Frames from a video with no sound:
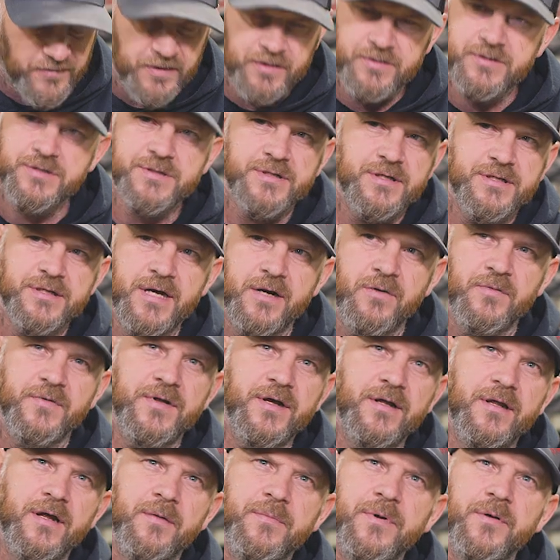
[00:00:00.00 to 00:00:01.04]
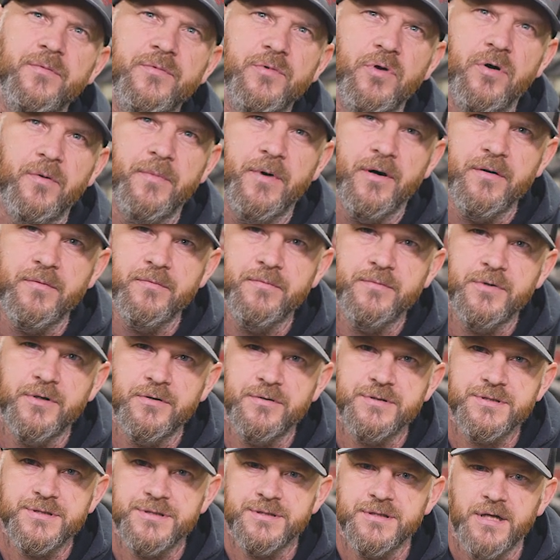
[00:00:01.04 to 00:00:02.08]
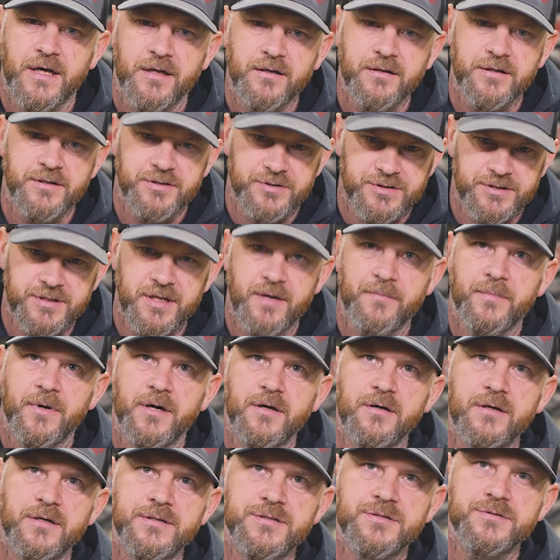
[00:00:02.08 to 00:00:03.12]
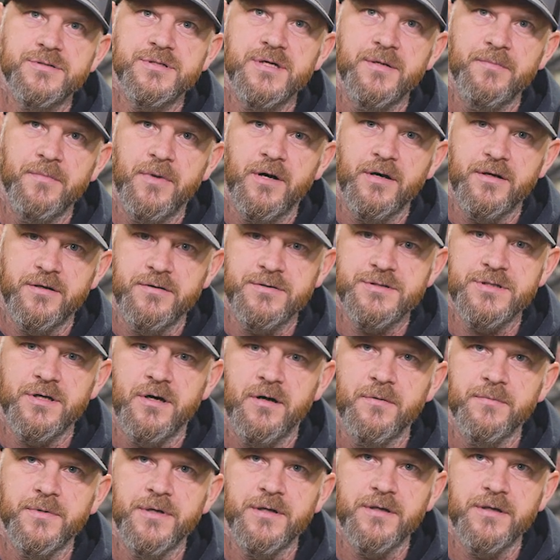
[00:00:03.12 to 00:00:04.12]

there is just because I don't think a lot of people know about it. It's just not, did you see that bug? That's your same bug. You saw him,